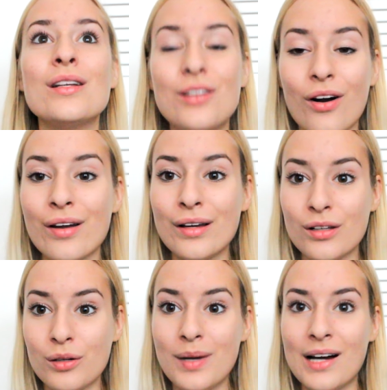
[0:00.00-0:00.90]
dark
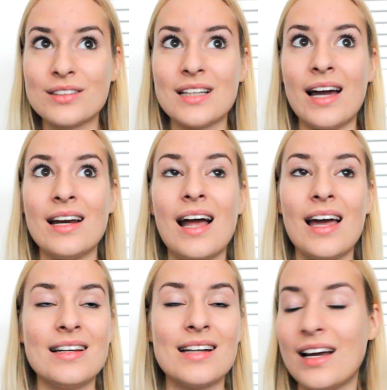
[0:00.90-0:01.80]
and gloomy outside,
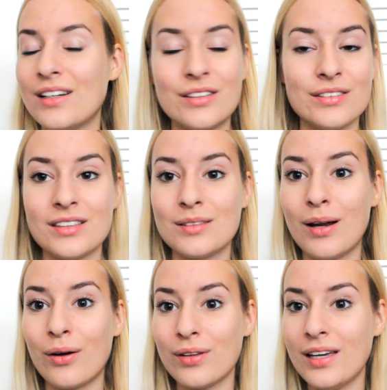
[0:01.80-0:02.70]
and I don't know, this is
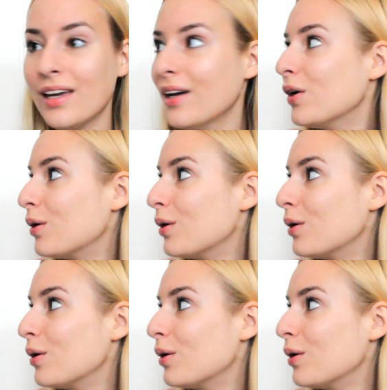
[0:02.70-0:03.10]
my only